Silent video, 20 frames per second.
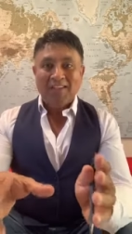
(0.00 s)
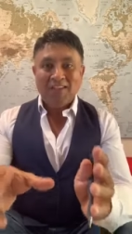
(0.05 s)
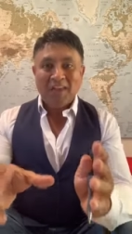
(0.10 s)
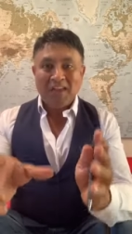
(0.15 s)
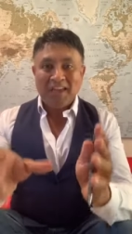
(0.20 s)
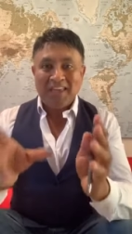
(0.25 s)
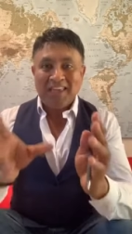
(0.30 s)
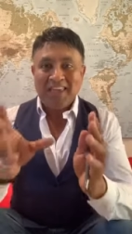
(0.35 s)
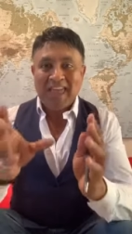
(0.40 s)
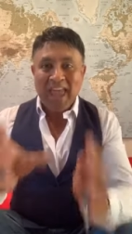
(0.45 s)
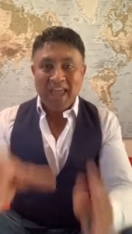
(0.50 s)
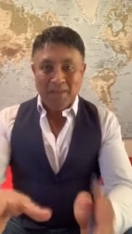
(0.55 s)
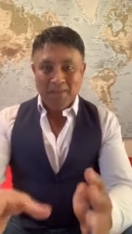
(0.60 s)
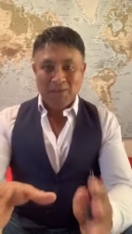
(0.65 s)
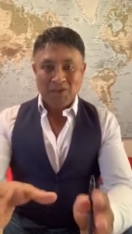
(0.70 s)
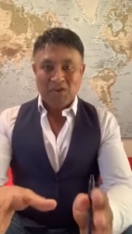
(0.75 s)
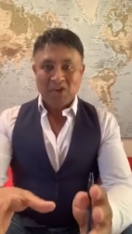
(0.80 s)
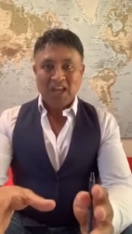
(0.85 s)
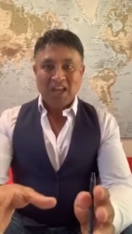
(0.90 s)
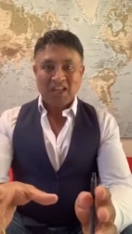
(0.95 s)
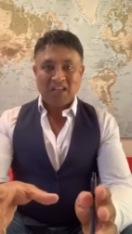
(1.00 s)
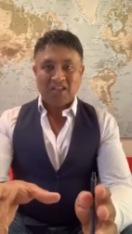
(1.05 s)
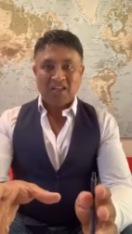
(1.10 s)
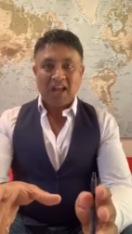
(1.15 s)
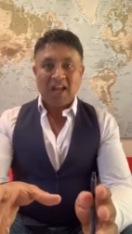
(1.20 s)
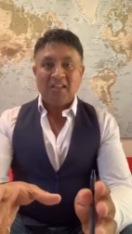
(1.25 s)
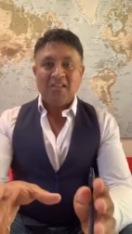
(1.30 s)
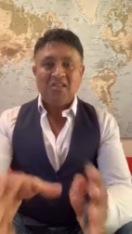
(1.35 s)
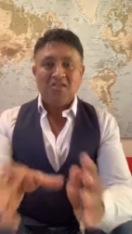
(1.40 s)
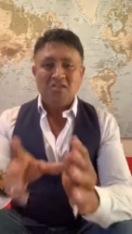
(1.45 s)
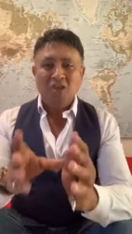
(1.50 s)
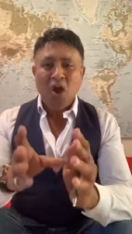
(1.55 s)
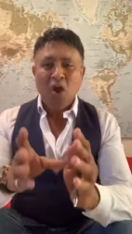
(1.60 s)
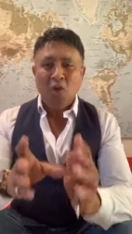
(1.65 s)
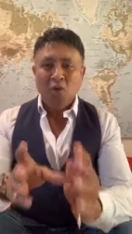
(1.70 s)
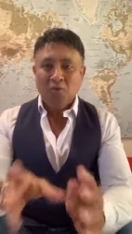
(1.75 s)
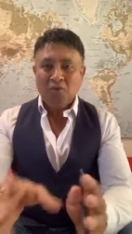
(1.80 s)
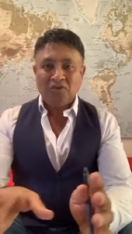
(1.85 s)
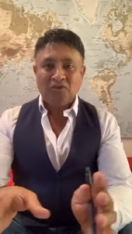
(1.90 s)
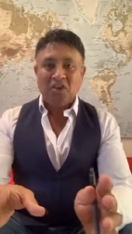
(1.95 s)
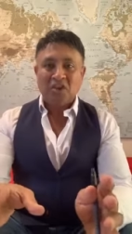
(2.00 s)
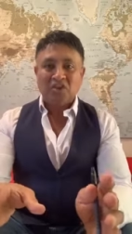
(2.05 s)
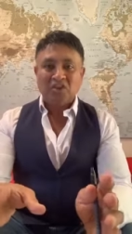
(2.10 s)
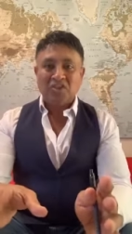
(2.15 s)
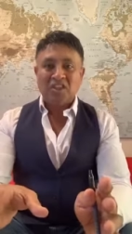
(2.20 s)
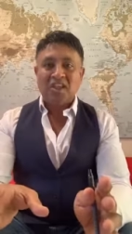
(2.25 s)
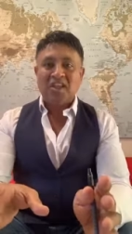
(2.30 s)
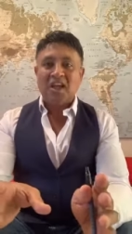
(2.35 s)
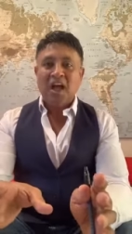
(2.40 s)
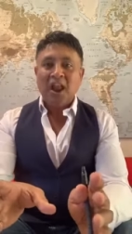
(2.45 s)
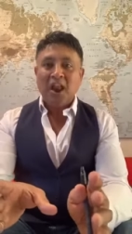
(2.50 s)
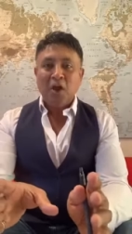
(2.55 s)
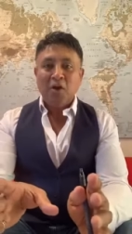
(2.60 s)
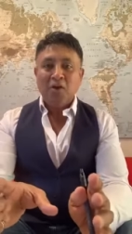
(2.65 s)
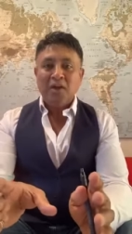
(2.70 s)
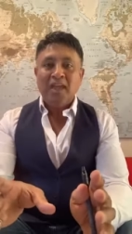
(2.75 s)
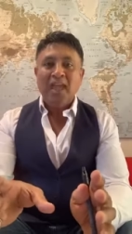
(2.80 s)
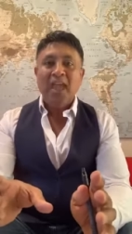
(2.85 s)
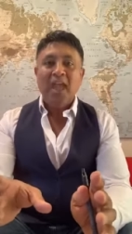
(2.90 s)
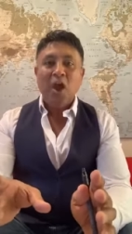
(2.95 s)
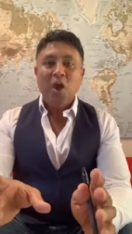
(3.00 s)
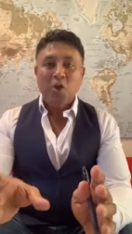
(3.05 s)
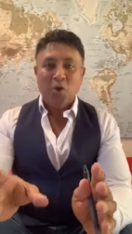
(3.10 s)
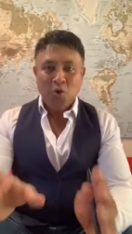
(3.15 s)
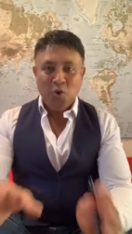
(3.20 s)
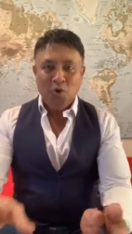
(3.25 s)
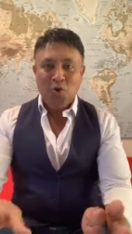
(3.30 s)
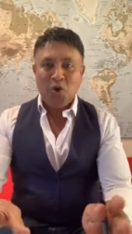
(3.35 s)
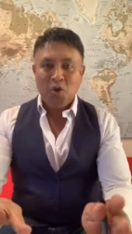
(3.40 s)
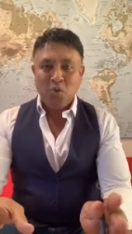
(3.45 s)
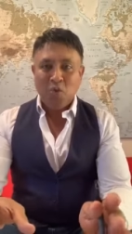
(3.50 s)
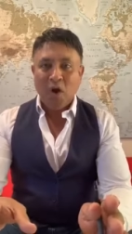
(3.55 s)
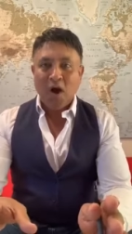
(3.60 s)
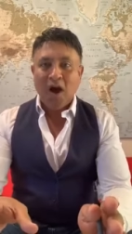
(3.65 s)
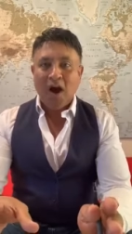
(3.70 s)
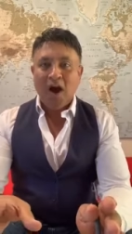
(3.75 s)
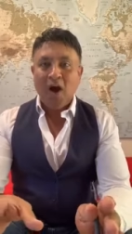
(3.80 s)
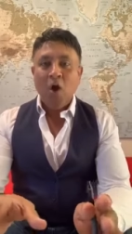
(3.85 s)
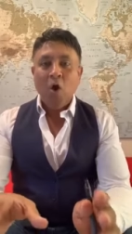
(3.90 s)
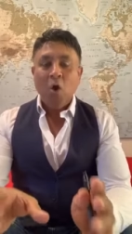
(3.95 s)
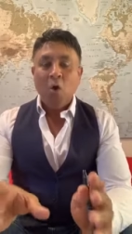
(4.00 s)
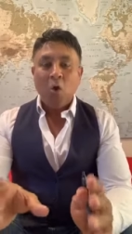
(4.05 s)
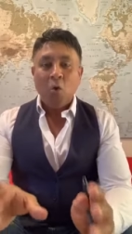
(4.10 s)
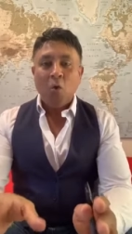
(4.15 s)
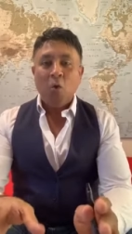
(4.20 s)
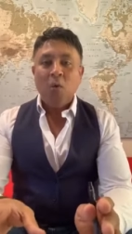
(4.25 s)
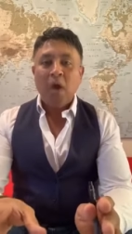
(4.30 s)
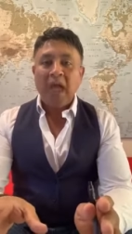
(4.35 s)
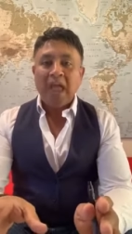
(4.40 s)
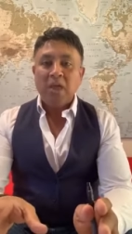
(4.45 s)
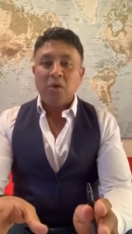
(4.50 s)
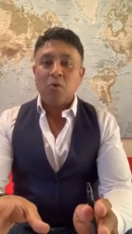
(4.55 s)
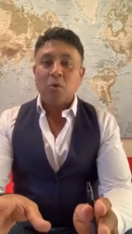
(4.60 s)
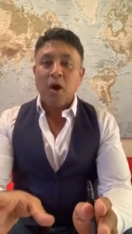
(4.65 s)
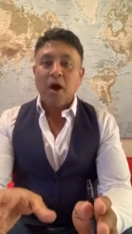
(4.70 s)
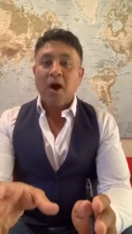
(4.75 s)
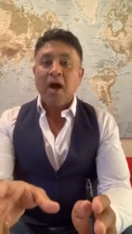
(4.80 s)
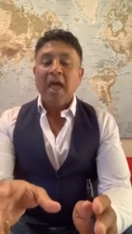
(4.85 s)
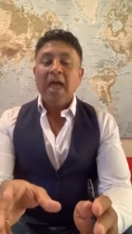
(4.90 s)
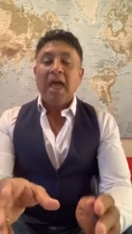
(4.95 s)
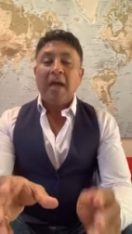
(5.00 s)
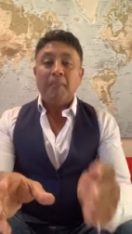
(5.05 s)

as a game changer. No such thing. I don't care who you are or where you are.